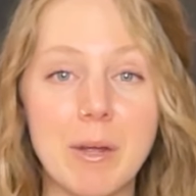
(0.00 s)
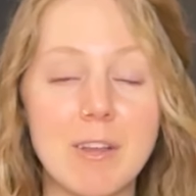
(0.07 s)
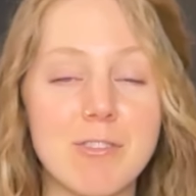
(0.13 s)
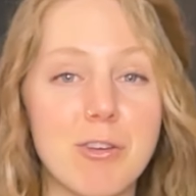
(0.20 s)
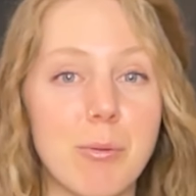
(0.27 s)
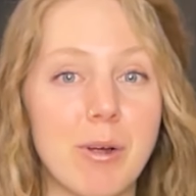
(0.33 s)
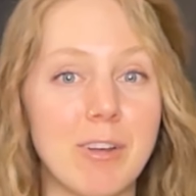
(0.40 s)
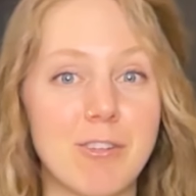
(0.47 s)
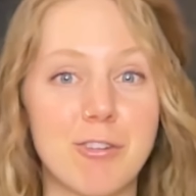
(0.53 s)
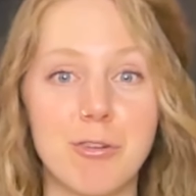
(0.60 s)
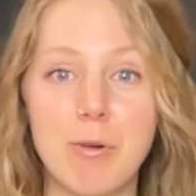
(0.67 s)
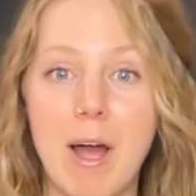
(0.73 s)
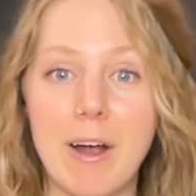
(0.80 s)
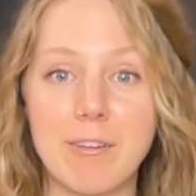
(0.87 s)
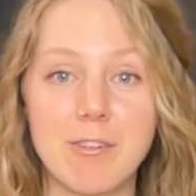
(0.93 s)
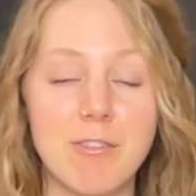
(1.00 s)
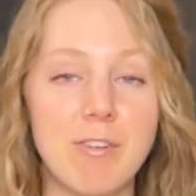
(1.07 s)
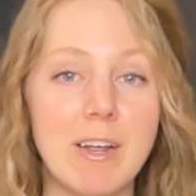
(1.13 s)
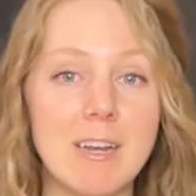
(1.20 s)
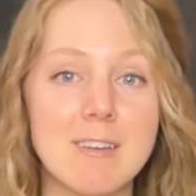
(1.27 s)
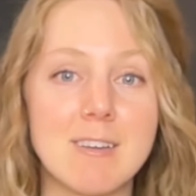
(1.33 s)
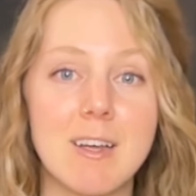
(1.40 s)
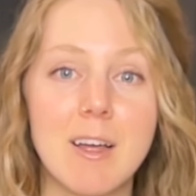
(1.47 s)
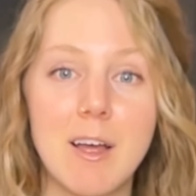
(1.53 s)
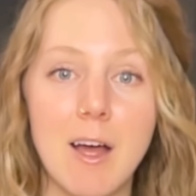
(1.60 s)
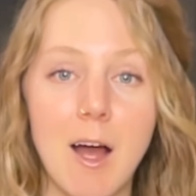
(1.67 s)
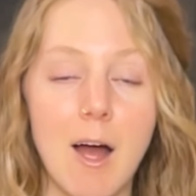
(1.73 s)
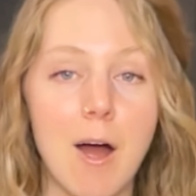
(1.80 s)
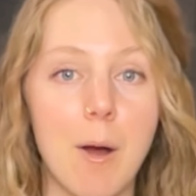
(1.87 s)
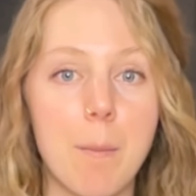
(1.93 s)
It's going to activate
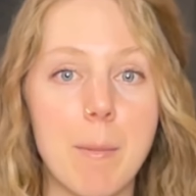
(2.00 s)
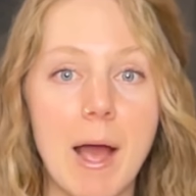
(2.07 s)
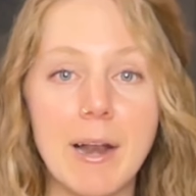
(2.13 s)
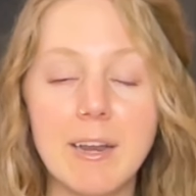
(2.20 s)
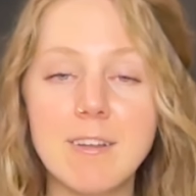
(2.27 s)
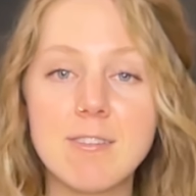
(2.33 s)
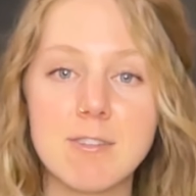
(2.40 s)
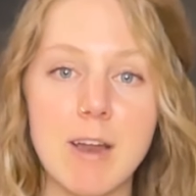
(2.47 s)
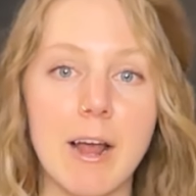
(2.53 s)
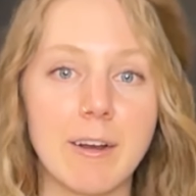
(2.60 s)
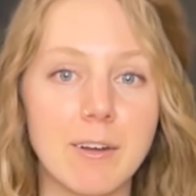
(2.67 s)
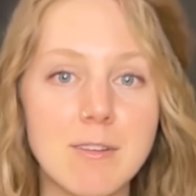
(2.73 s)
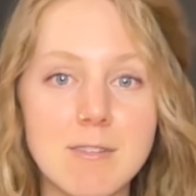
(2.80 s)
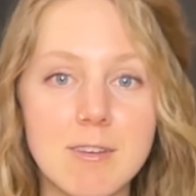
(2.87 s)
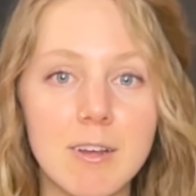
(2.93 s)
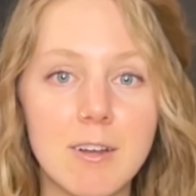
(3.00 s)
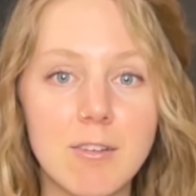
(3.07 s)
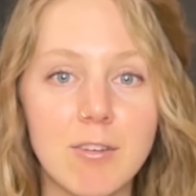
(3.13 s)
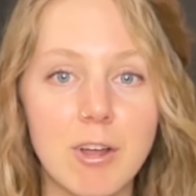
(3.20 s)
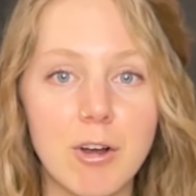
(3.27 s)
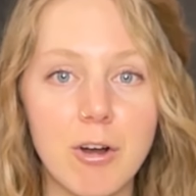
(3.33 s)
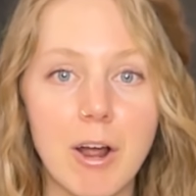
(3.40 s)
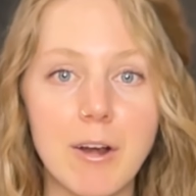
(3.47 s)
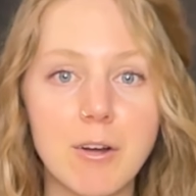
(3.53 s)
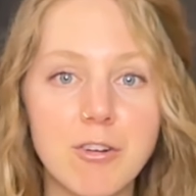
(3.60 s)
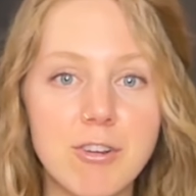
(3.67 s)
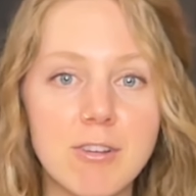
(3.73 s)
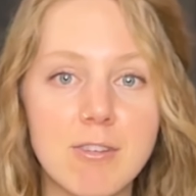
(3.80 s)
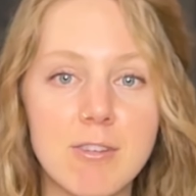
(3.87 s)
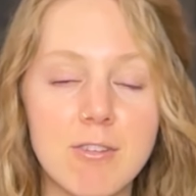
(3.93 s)
any stagnancies in our
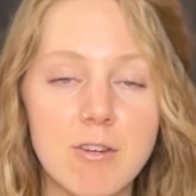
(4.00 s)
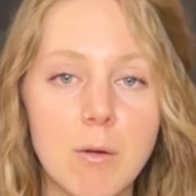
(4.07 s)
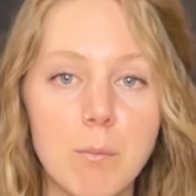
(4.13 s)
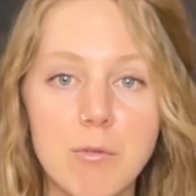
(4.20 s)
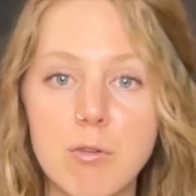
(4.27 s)
energy system.